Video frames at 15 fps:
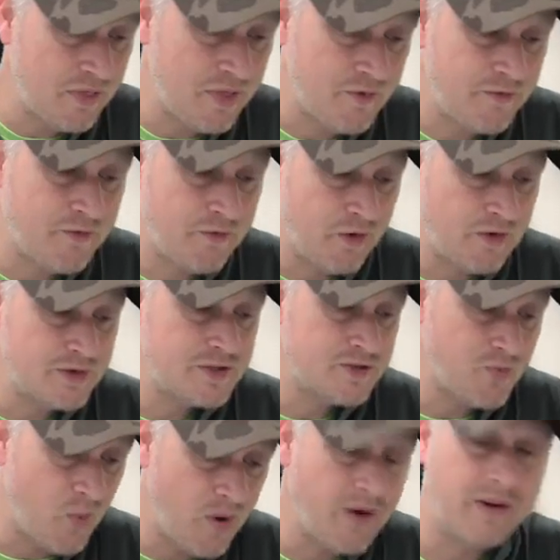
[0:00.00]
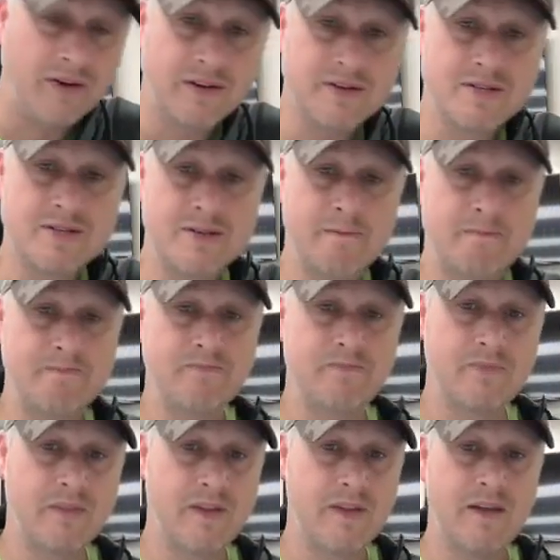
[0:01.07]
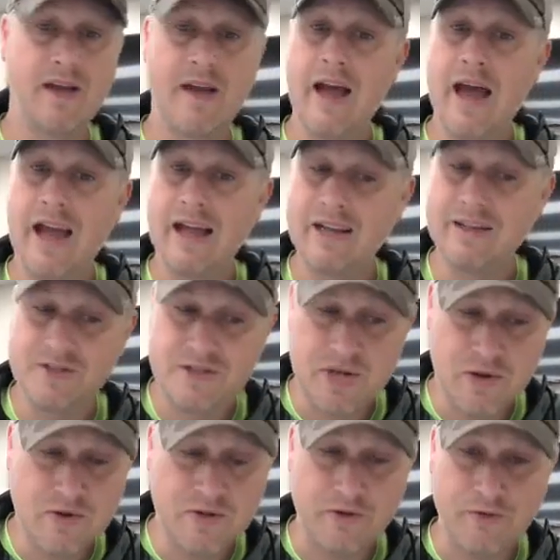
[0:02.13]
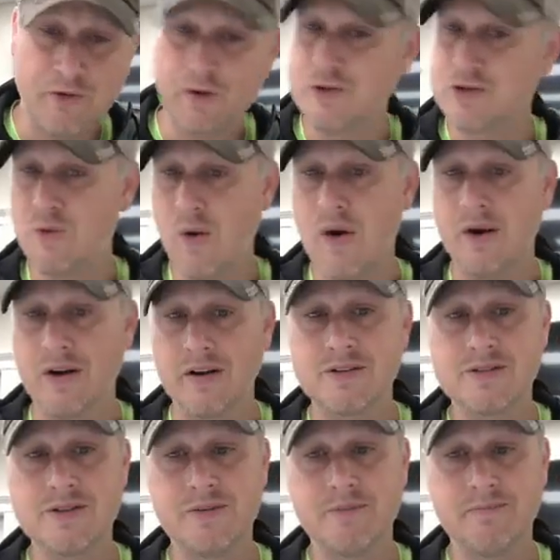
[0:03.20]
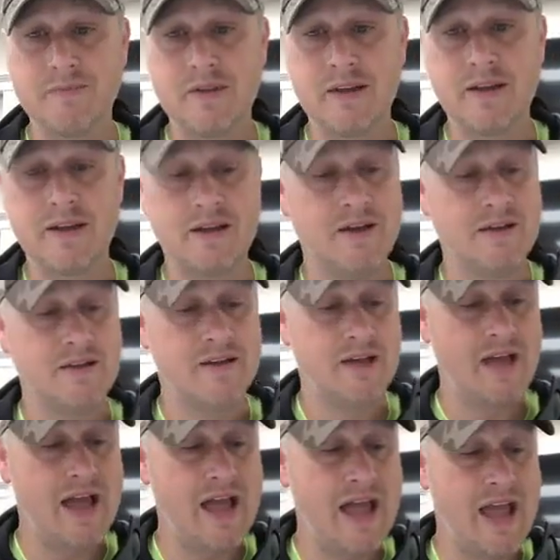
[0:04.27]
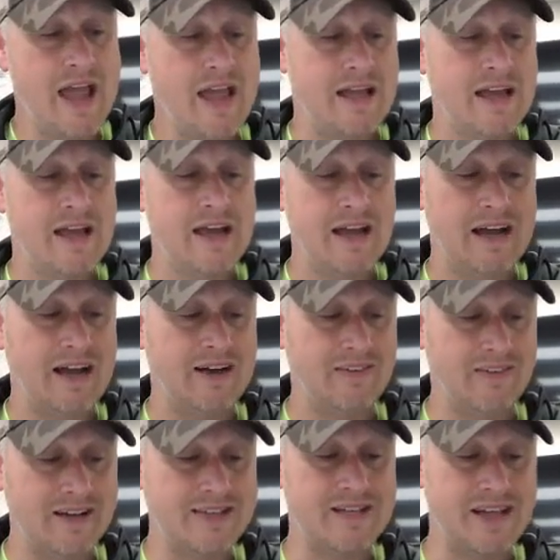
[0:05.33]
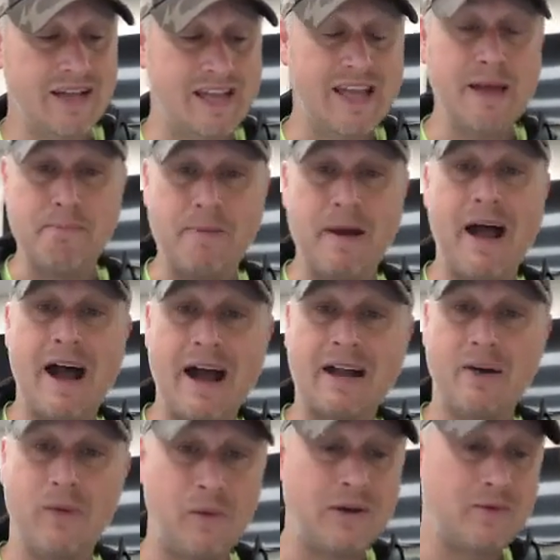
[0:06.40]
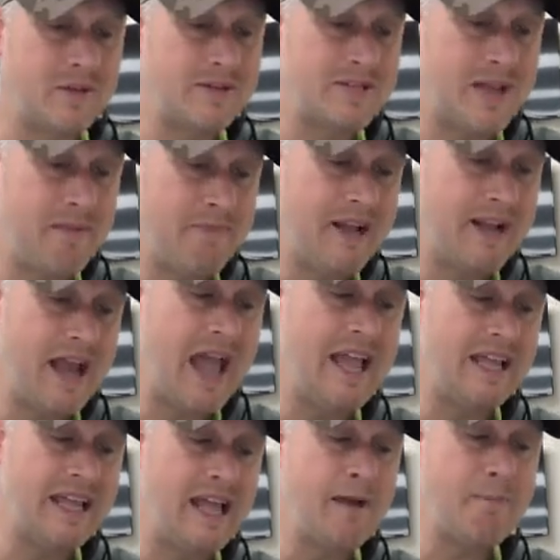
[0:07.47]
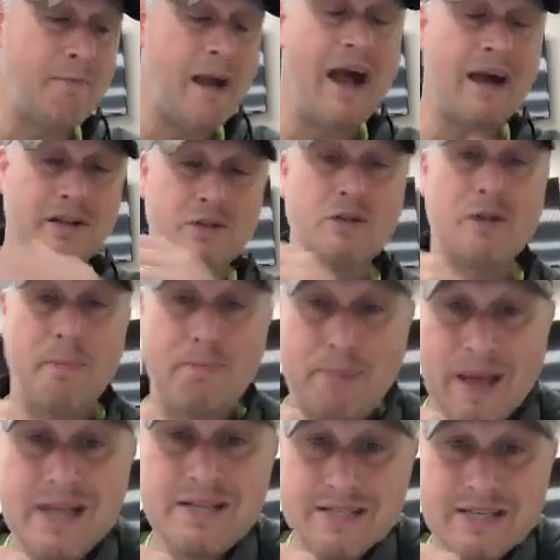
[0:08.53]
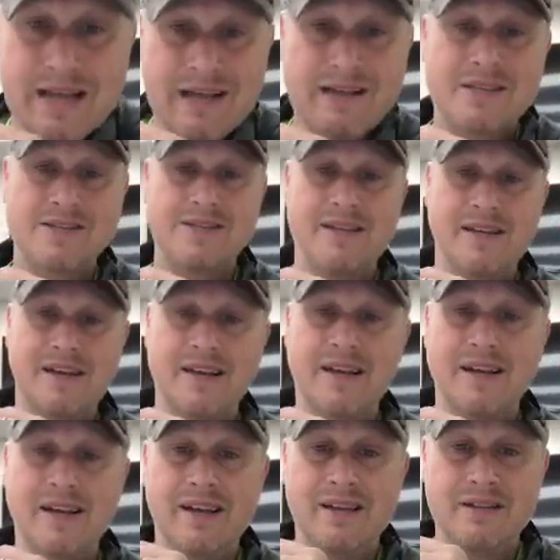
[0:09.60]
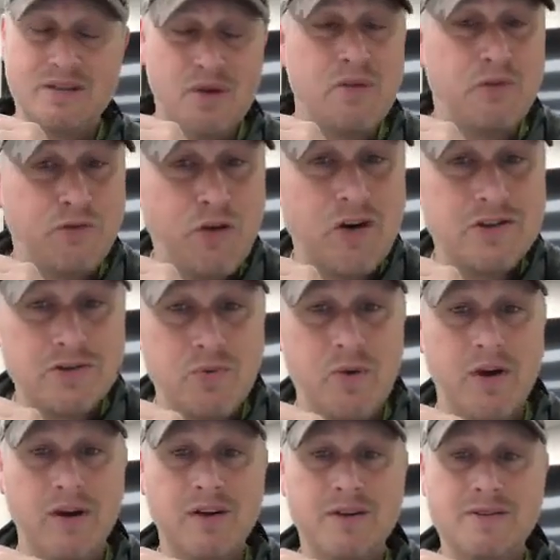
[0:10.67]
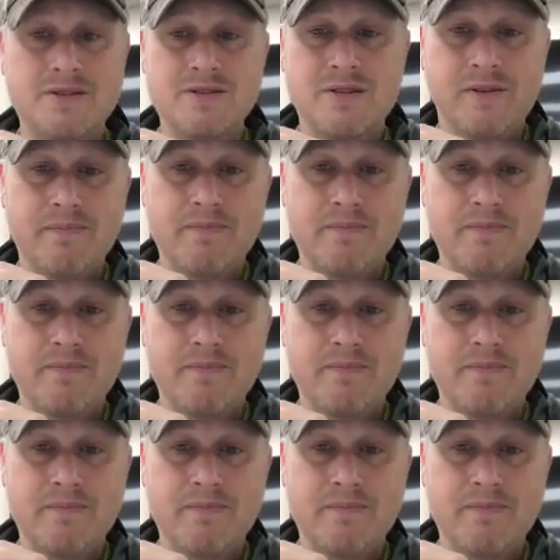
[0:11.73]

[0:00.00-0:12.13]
the first works and do the first works. Hey, uh, let's get back. What, what's that mean? Hey, get back to the basics. Do the first works.